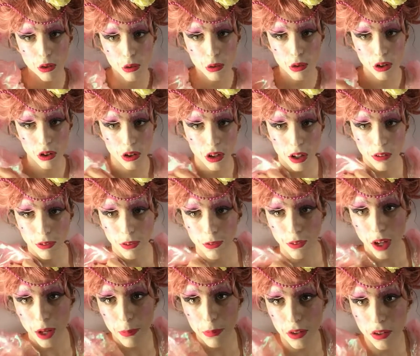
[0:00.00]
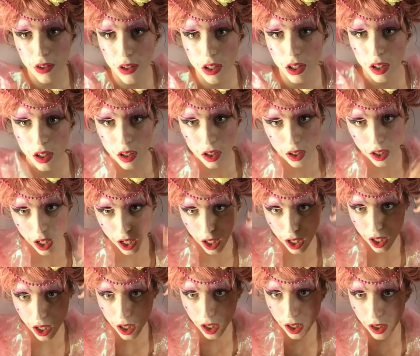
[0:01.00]
ordered off of Amazon,
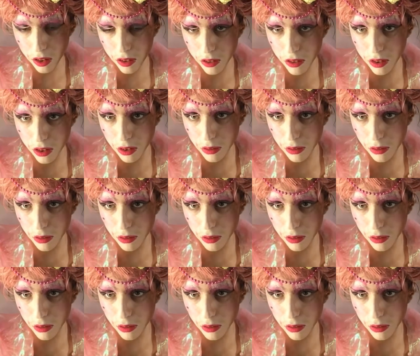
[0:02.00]
and,